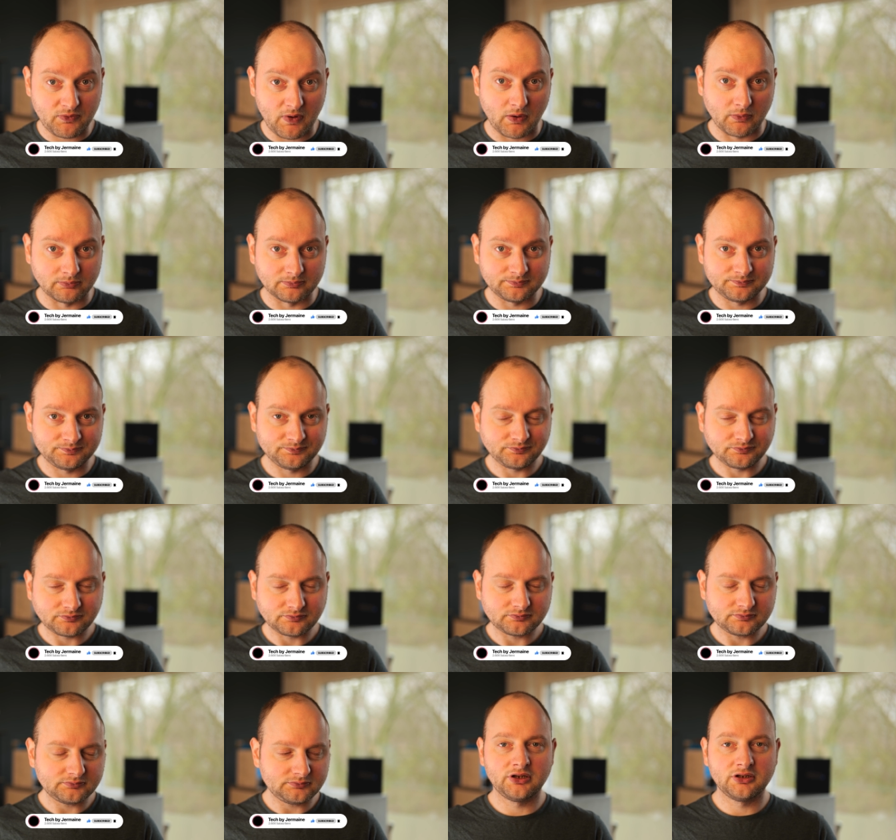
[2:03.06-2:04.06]
Pro.
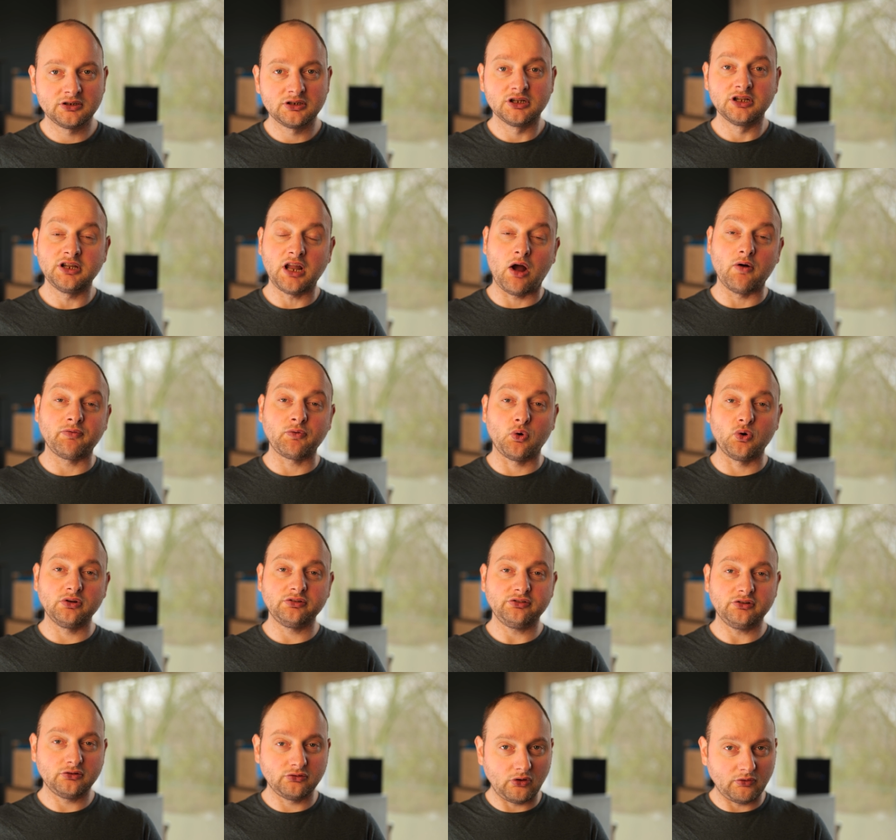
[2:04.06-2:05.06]
Now, of
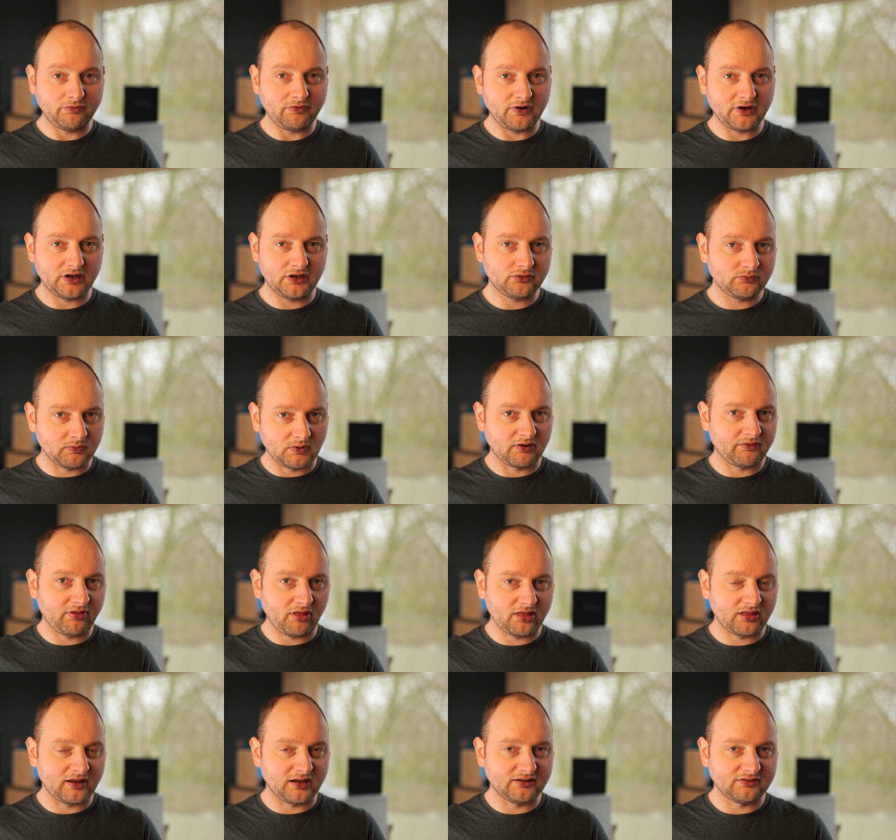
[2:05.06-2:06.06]
course, software is one
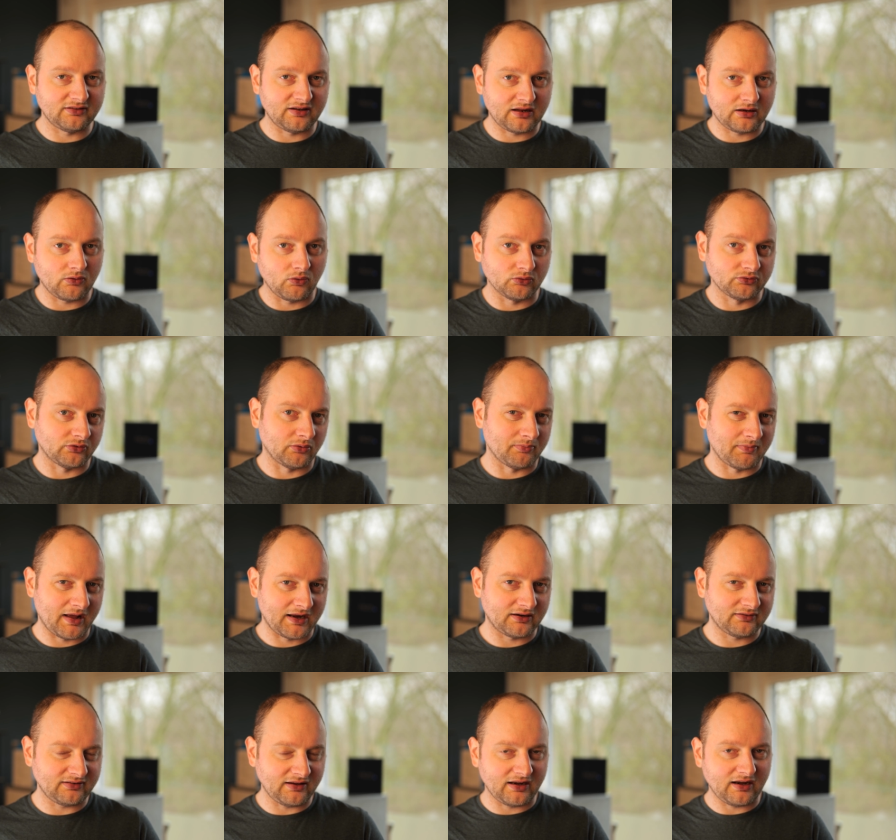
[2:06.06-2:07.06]
of the things that also
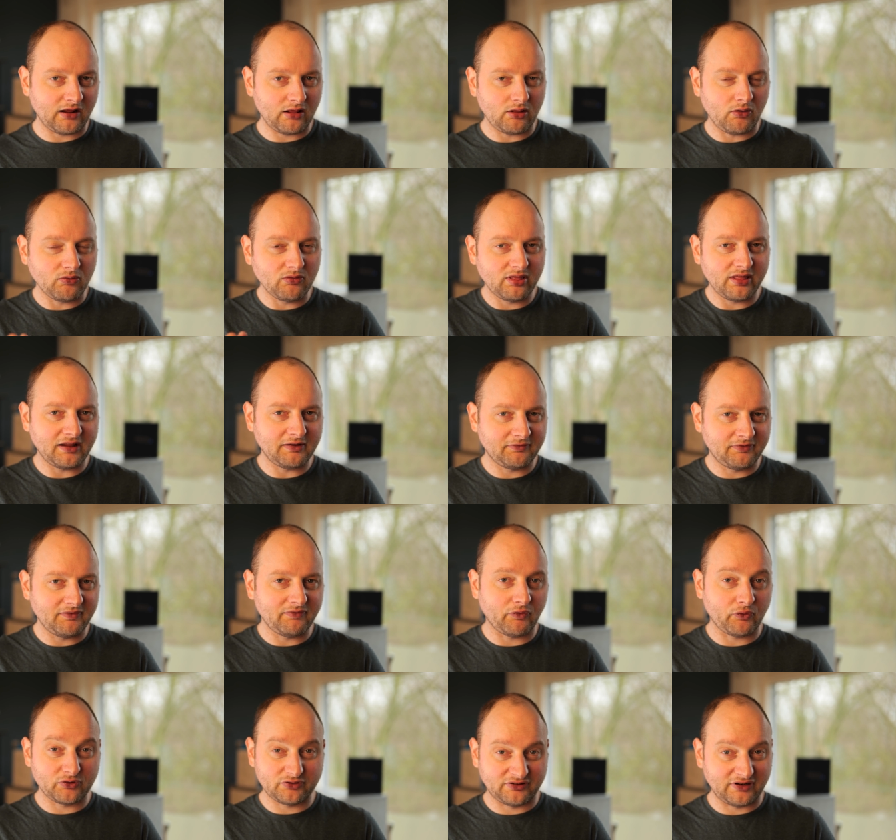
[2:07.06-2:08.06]
matters, and I don't think
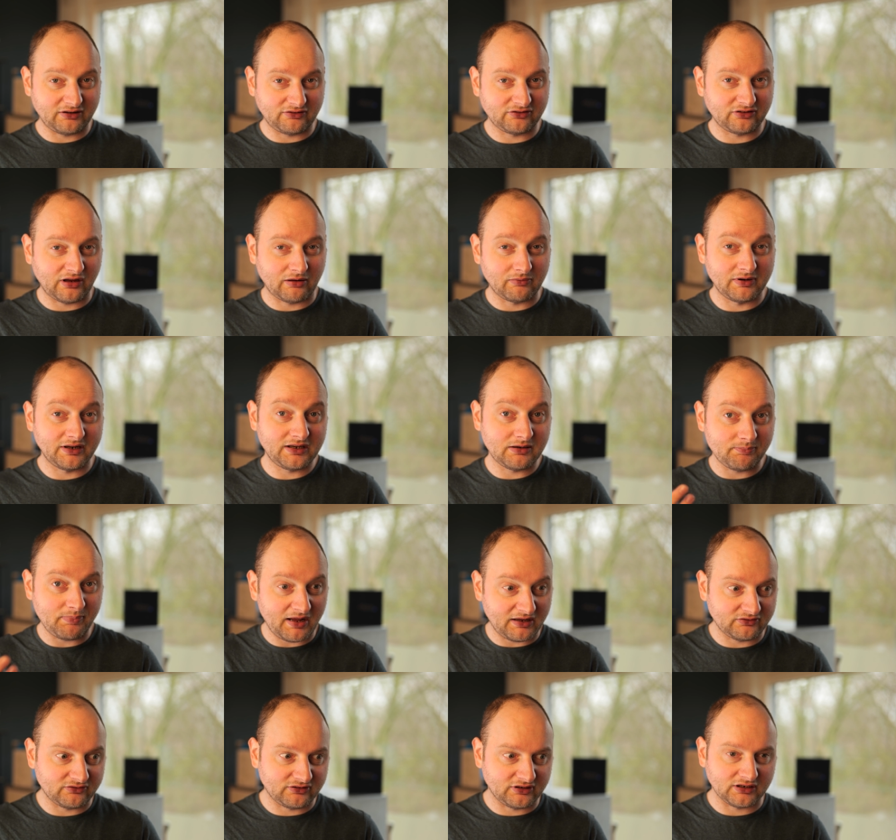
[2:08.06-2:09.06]
Vivo is necessarily the
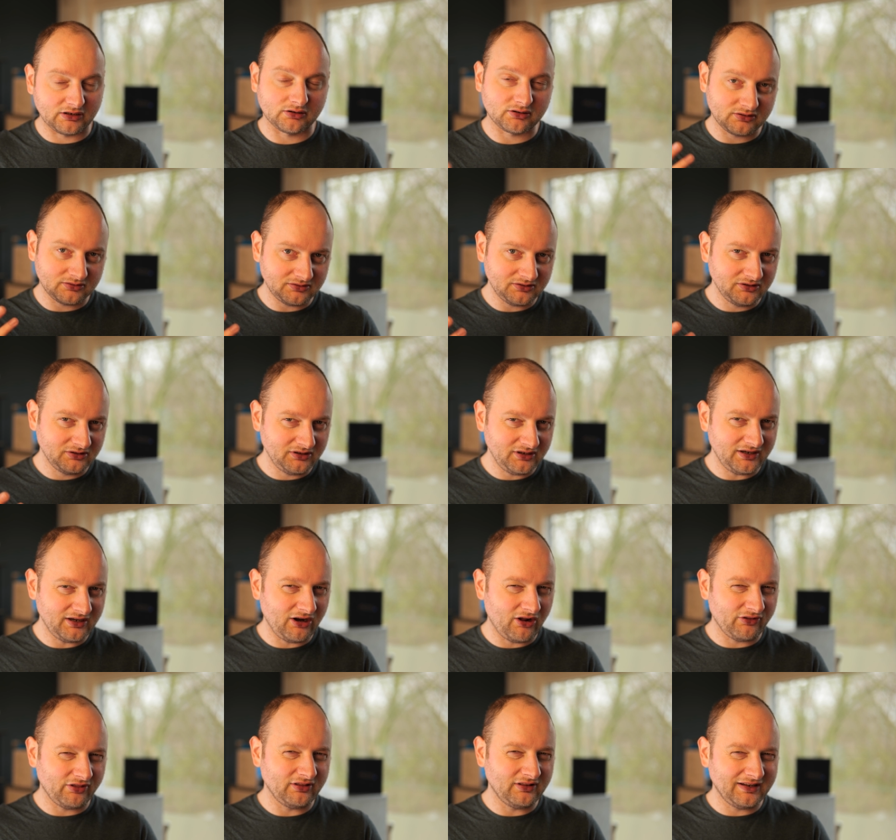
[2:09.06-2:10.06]
best here.
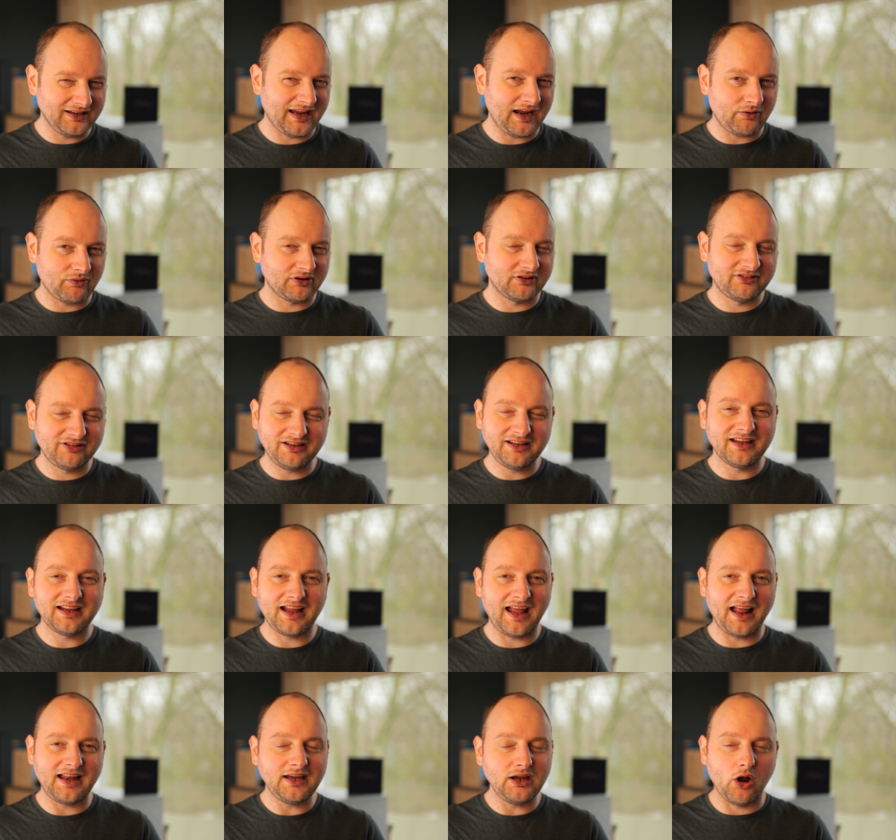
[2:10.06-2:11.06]
Not
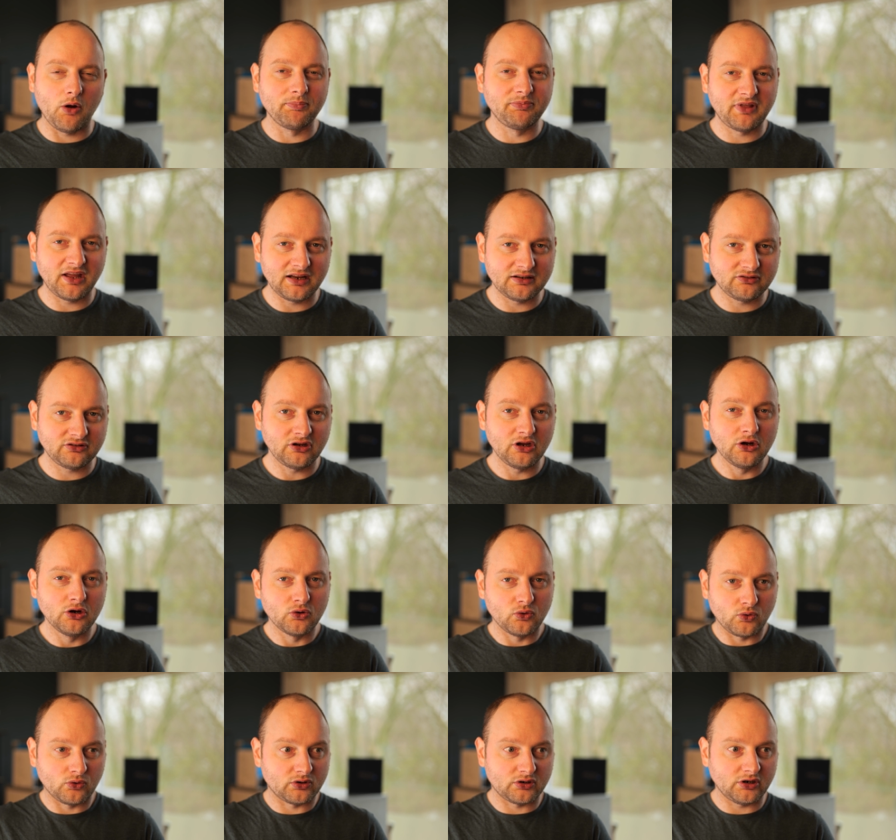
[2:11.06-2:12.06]
guaranteeing any updates
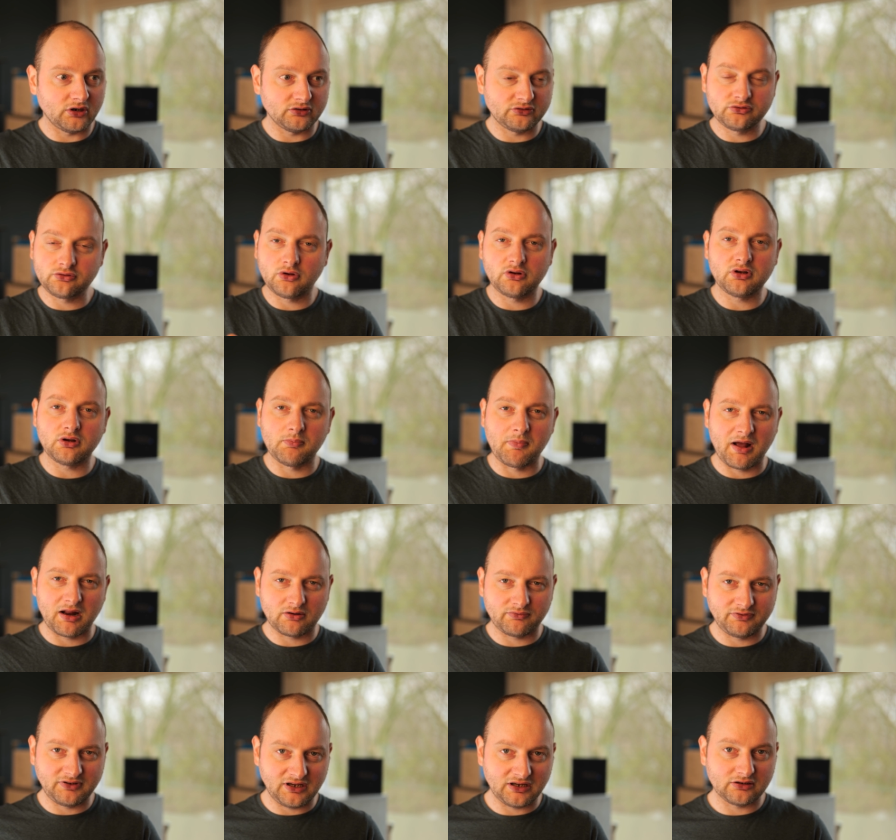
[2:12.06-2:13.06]
or a certain
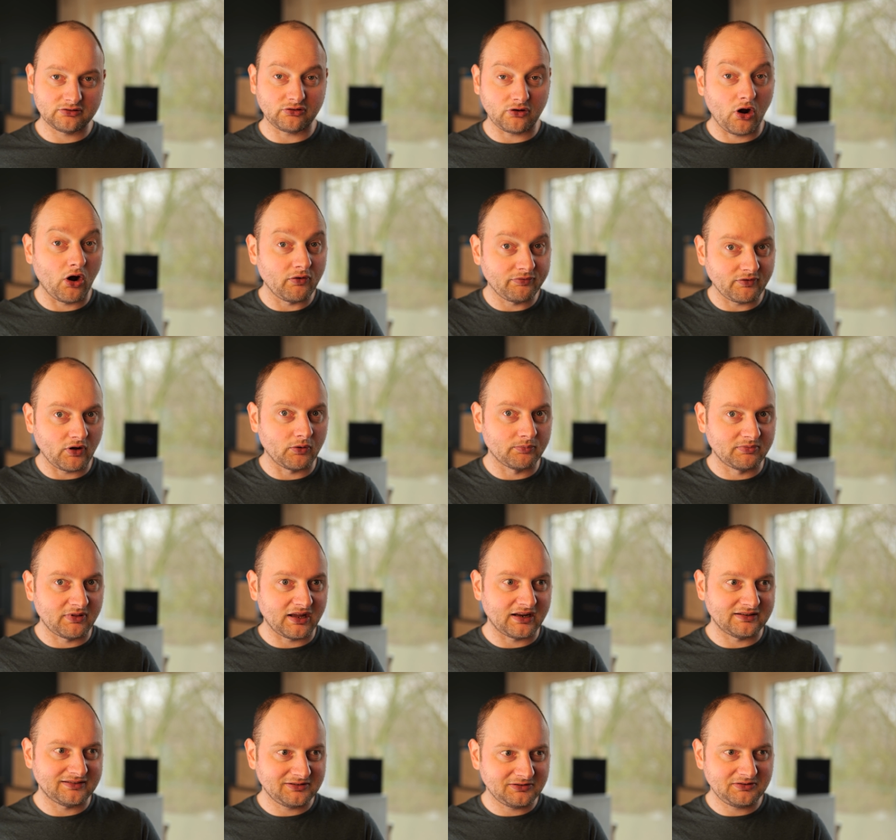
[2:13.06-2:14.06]
amount of years of
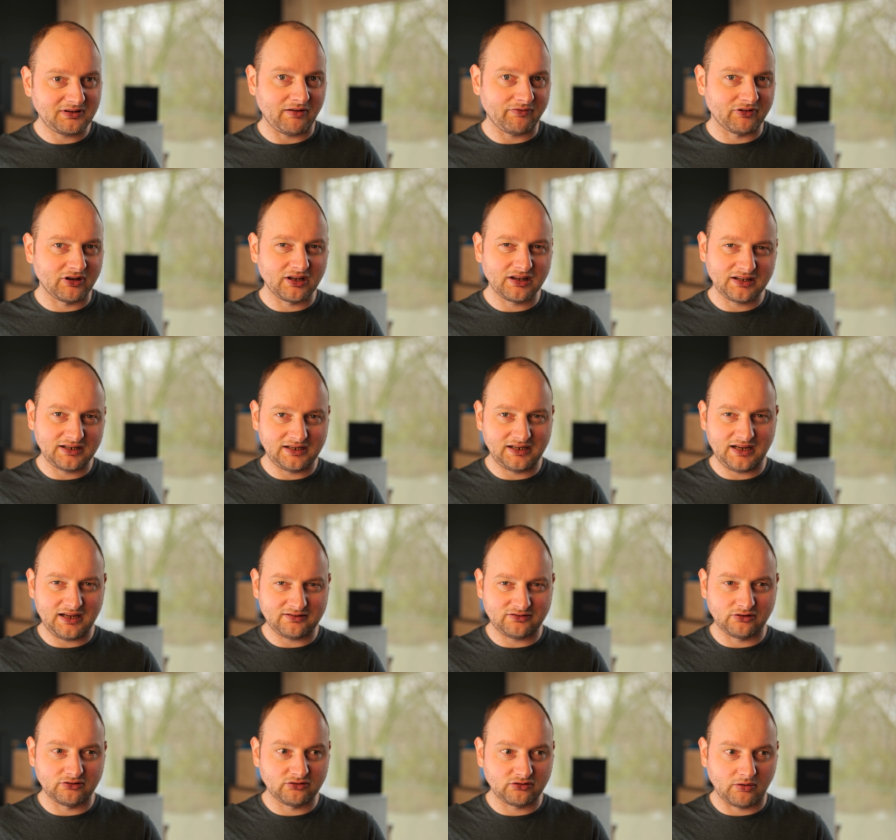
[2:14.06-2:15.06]
updates definitely
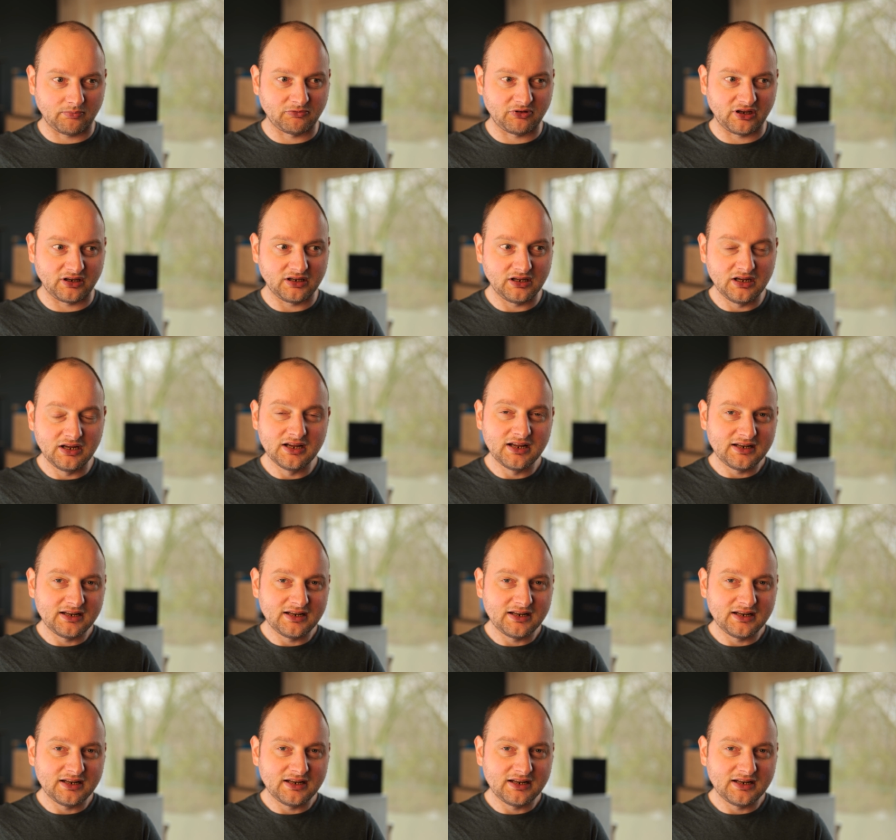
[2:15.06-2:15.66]
isn't something